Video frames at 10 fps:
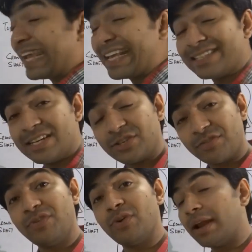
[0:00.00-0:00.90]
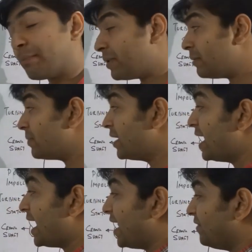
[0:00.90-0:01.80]
like a centrifugal pump,
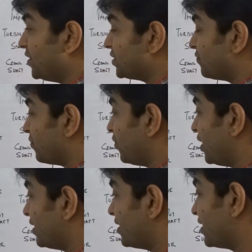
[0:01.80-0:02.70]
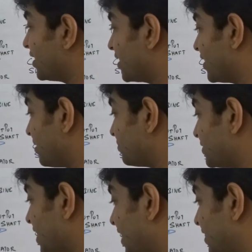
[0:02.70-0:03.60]
and this fluid
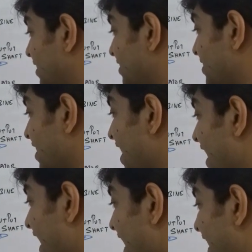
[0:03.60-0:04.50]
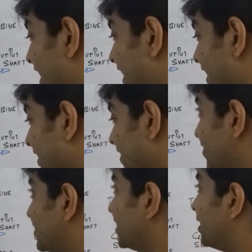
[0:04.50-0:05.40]
comes like this and hit
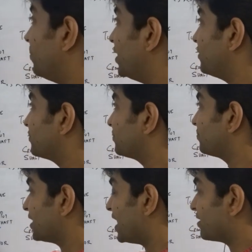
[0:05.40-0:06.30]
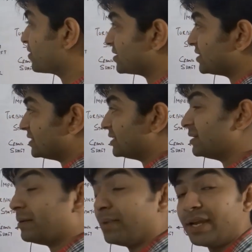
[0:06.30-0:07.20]
the turbine and results in the
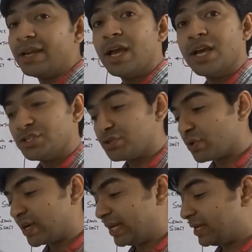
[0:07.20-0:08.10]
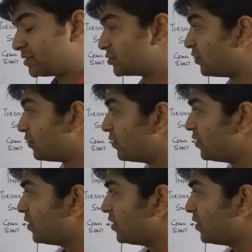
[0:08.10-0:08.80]
turbine to rotate. So